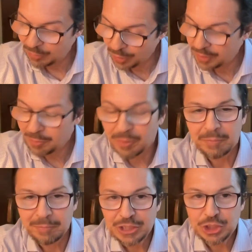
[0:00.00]
What are some of
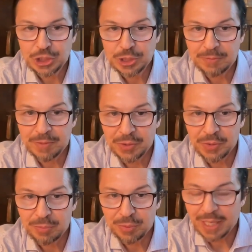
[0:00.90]
the missions of
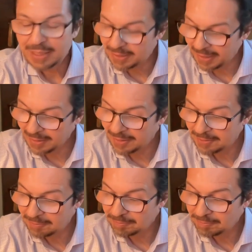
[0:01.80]
this project?
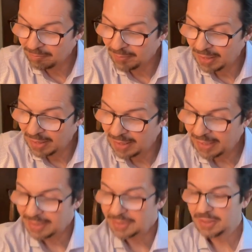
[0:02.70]

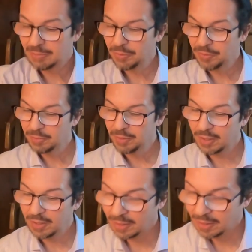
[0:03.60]
And some of them
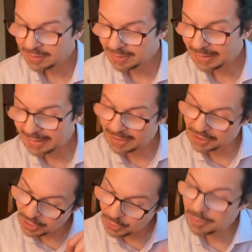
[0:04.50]
are to get
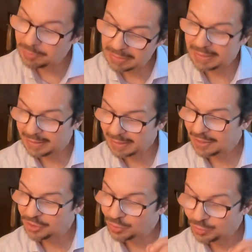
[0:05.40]
you and me
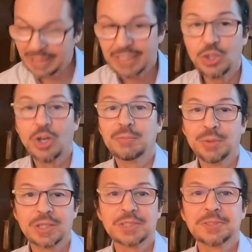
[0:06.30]
addicted to reading long
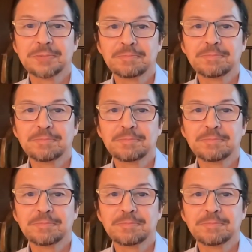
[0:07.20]
books.